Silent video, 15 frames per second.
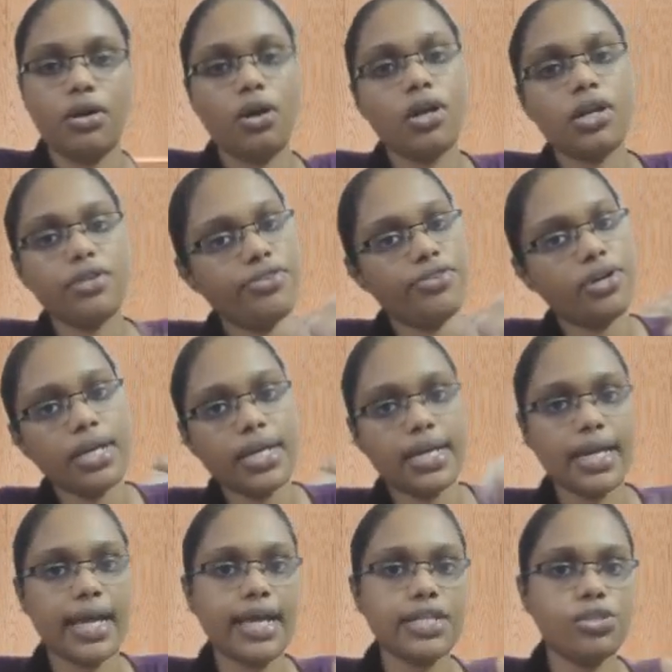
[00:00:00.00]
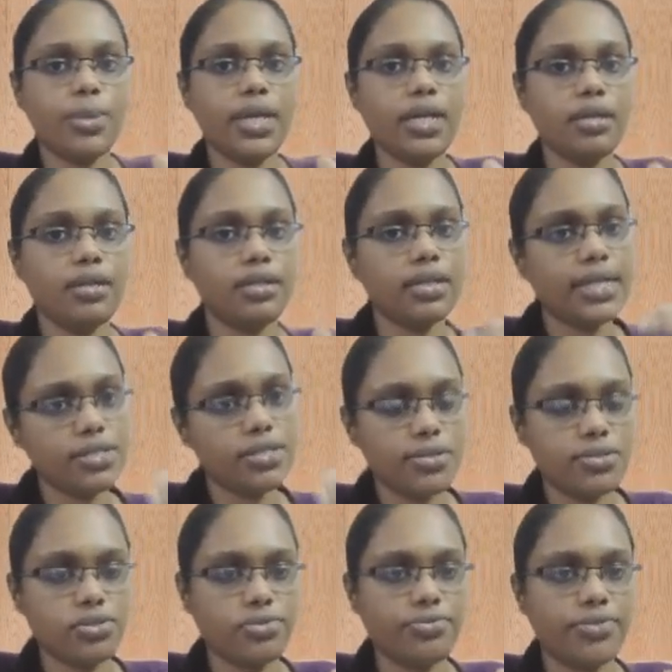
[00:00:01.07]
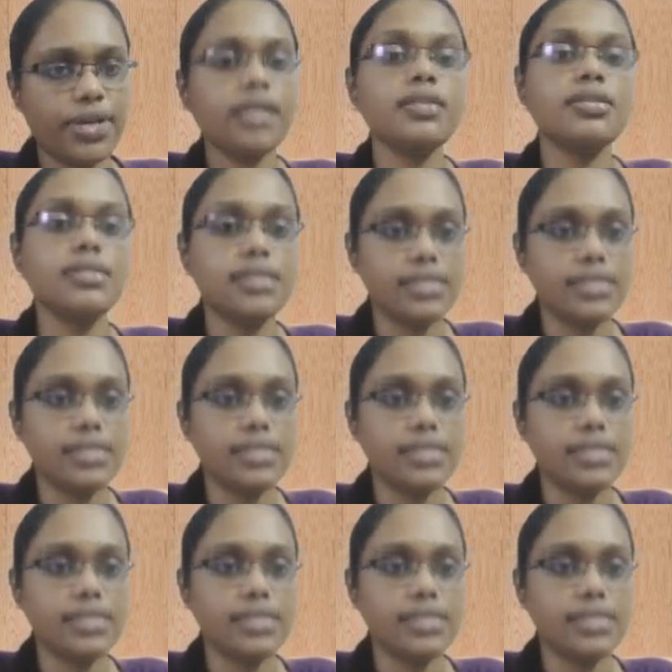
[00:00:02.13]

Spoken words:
Or if you are a graduate, that's also fine.